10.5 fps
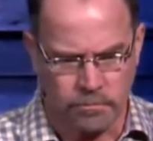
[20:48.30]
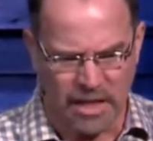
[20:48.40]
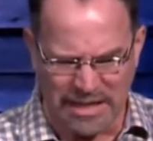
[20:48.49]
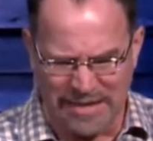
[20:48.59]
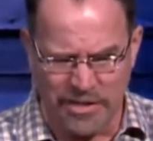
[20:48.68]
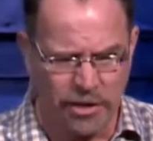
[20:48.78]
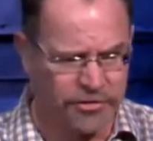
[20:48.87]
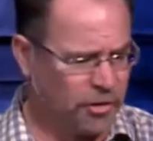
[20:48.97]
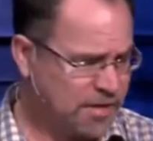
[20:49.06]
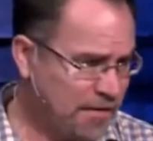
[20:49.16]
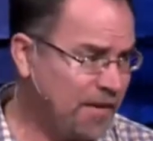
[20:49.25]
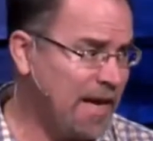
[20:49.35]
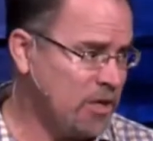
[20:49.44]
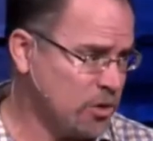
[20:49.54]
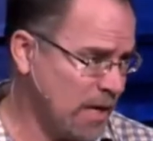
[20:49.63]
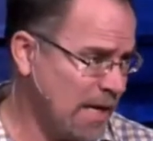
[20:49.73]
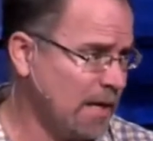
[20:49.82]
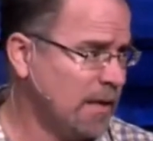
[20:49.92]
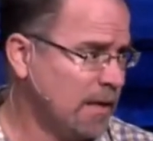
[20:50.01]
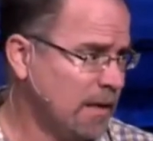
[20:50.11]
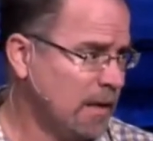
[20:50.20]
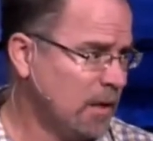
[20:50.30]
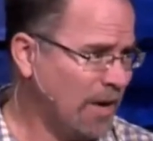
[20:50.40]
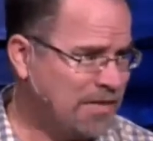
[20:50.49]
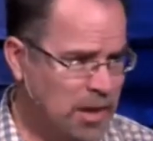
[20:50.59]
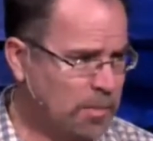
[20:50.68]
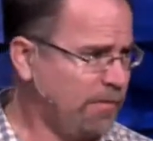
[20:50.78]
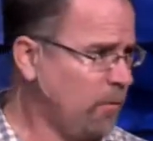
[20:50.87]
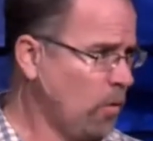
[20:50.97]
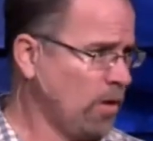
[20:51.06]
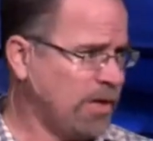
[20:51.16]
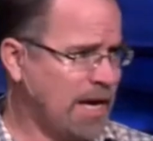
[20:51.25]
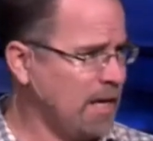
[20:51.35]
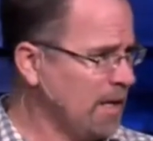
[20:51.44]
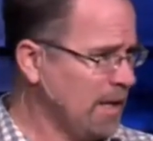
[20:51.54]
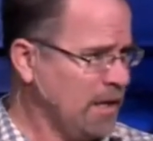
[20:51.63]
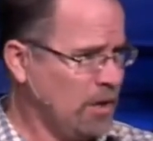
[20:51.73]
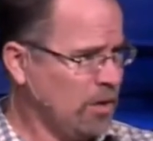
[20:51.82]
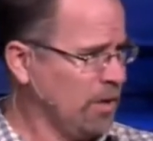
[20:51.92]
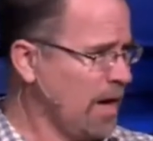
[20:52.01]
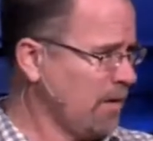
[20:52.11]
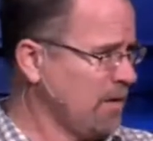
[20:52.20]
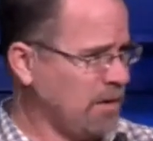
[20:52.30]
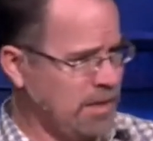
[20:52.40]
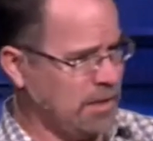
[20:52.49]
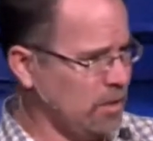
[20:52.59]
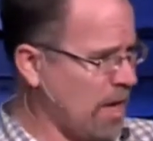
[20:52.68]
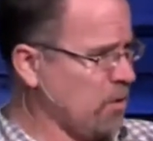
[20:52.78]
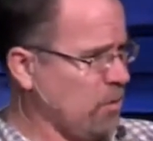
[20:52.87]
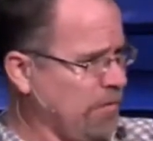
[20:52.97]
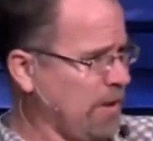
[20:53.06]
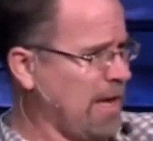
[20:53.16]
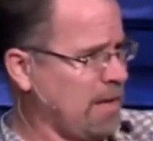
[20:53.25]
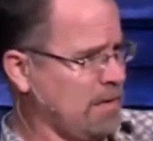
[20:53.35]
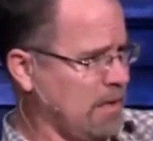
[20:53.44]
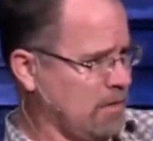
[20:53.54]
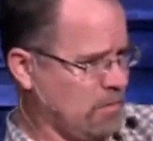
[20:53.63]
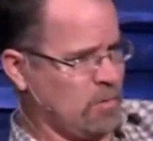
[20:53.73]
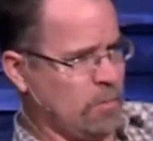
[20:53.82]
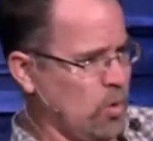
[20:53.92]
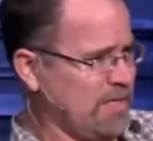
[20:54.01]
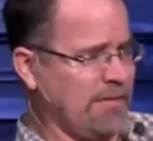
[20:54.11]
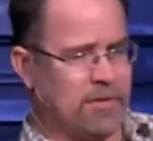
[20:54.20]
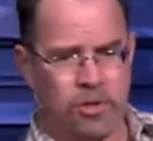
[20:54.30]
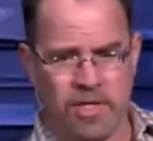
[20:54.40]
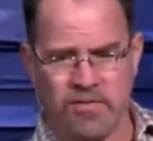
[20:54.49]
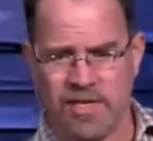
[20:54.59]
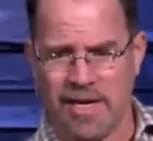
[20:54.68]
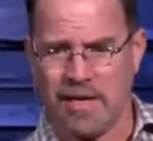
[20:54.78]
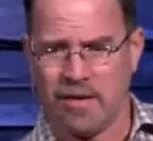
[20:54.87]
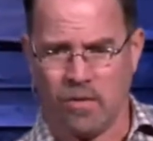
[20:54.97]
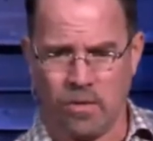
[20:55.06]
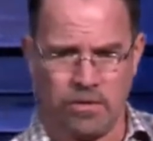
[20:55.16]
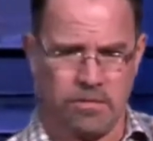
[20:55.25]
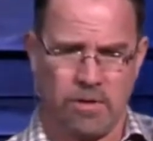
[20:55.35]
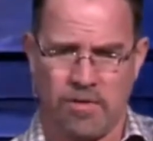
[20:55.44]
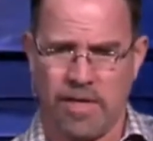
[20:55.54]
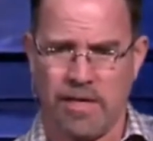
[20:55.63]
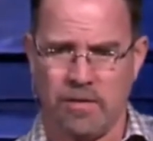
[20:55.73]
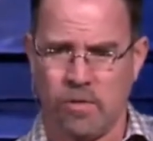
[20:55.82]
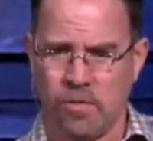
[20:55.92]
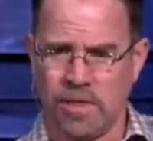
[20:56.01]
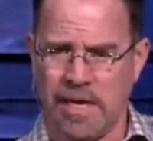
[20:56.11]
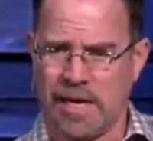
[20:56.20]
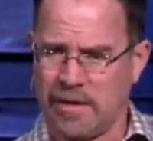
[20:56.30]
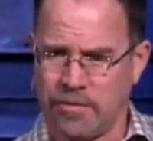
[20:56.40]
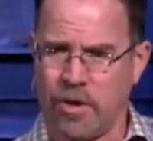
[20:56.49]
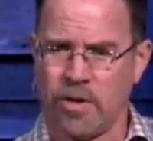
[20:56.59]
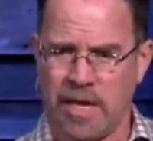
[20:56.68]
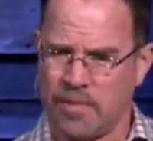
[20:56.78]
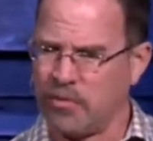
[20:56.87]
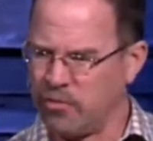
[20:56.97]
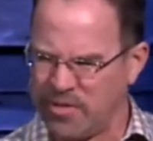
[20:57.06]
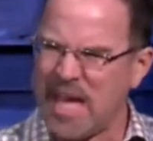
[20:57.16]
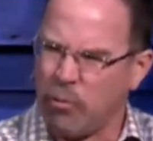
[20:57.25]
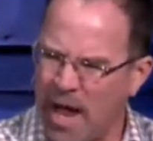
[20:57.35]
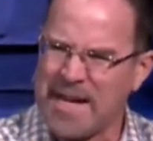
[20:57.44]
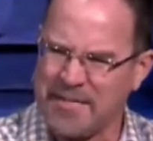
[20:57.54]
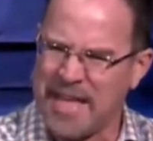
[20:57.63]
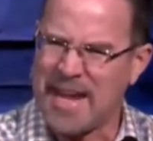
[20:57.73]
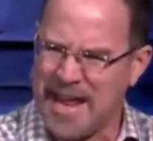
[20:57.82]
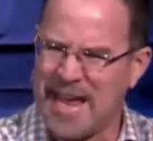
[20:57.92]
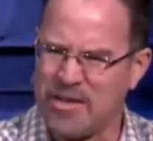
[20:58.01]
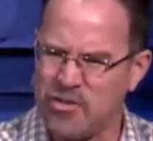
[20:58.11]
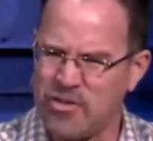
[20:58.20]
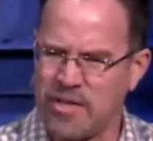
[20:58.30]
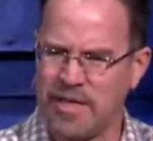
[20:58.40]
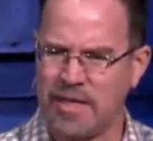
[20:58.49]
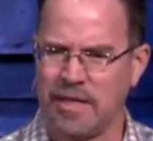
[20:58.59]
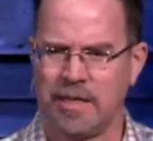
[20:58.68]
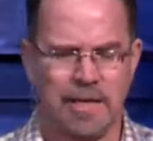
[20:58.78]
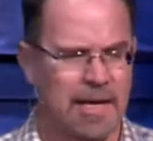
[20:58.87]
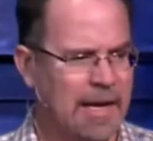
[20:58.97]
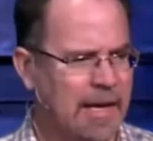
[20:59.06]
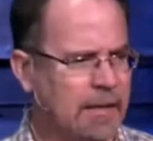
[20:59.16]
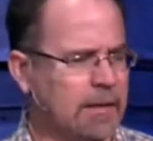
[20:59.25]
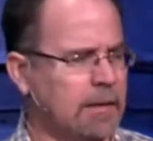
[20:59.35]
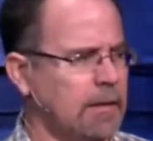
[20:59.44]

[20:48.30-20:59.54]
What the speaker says: 11 years old, tough age, right? Right there before kind of, you're not, I don't know if boys have cooties yet, or are they cool yet? I don't know yet, but that right at that age. And